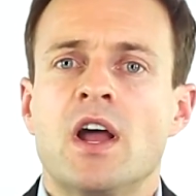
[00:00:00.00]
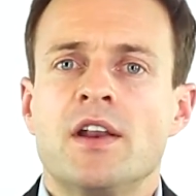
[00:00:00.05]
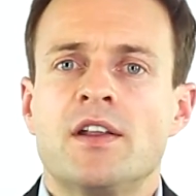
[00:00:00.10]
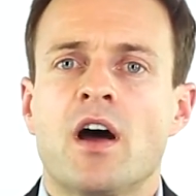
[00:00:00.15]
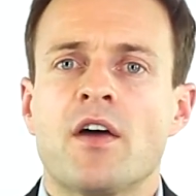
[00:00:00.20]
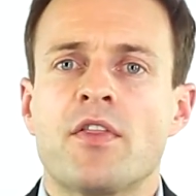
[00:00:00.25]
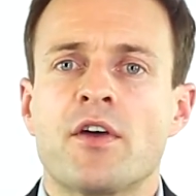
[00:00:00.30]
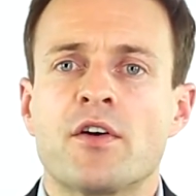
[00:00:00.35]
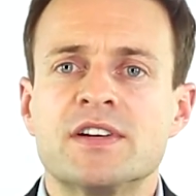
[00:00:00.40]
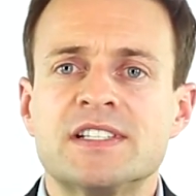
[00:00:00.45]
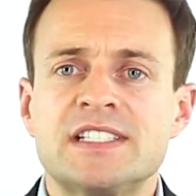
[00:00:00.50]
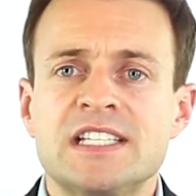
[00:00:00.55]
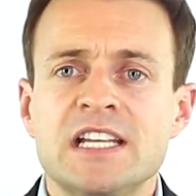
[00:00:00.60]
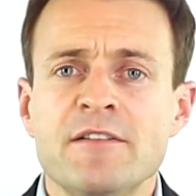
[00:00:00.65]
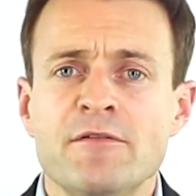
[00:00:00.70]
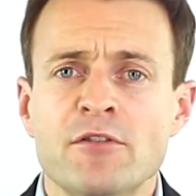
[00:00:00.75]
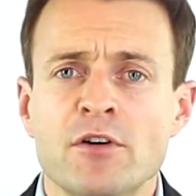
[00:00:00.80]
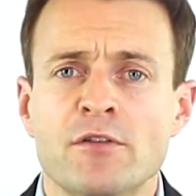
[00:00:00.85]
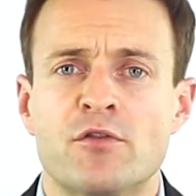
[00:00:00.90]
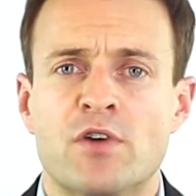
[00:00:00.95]
Now, the
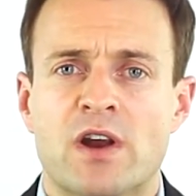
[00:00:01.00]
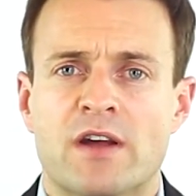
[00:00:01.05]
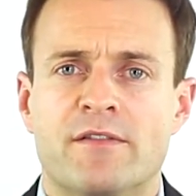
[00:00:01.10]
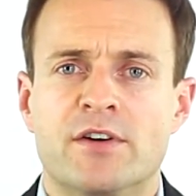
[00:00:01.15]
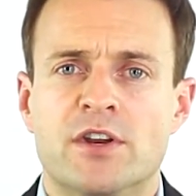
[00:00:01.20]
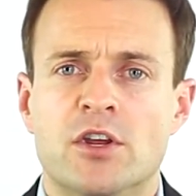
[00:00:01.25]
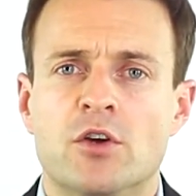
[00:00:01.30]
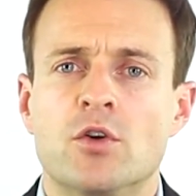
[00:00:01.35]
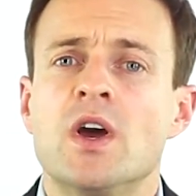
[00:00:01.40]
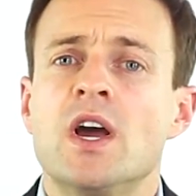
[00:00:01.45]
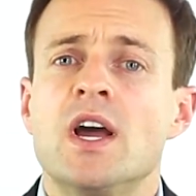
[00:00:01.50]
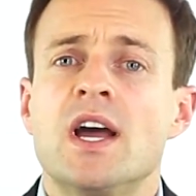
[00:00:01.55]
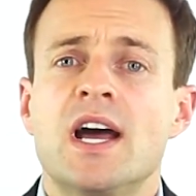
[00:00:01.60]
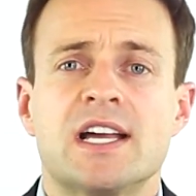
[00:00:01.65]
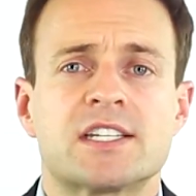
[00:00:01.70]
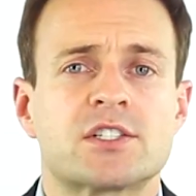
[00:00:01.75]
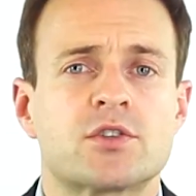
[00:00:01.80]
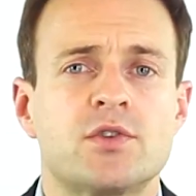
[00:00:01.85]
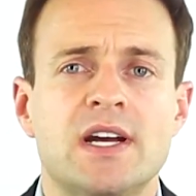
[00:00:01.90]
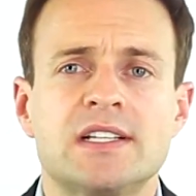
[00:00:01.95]
receiver of revenue
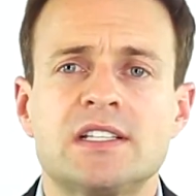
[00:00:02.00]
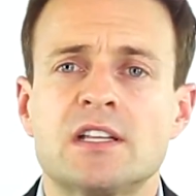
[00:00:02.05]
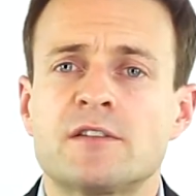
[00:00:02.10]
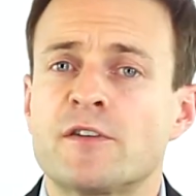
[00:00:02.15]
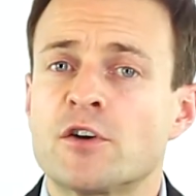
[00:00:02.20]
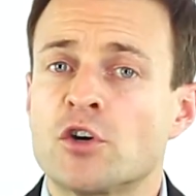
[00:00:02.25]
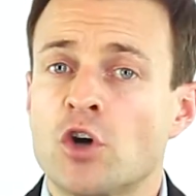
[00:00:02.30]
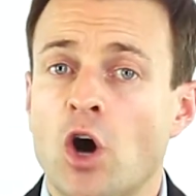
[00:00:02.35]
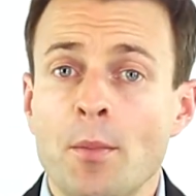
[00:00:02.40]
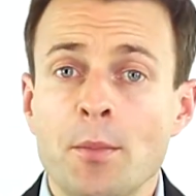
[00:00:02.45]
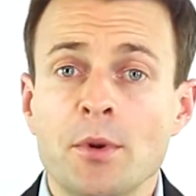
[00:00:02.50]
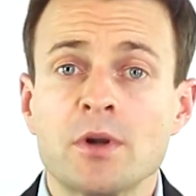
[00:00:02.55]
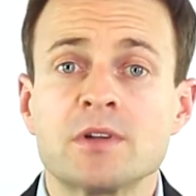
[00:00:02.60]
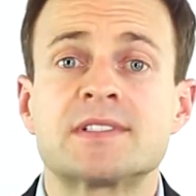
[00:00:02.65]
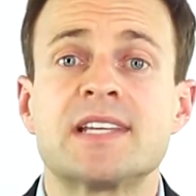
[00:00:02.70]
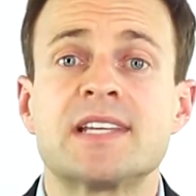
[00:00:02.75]
has created phenomenal